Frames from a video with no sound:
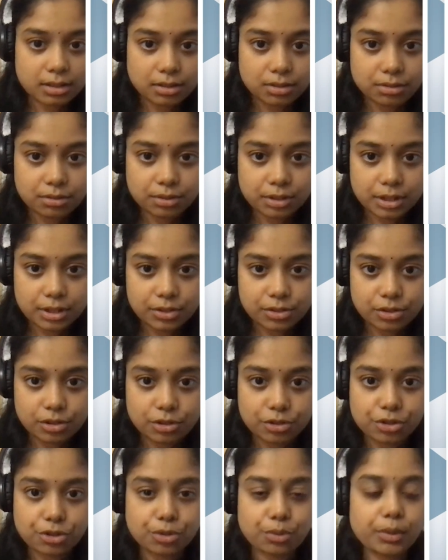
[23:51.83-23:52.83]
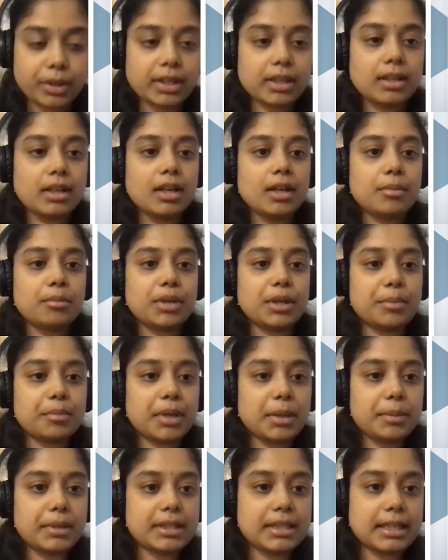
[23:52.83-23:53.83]
okay, it's not showing,
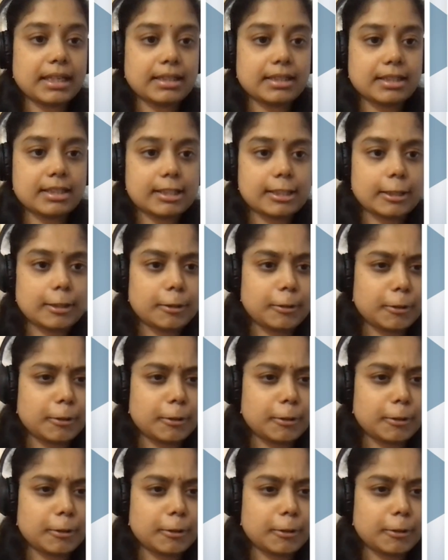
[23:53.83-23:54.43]
but maybe that's,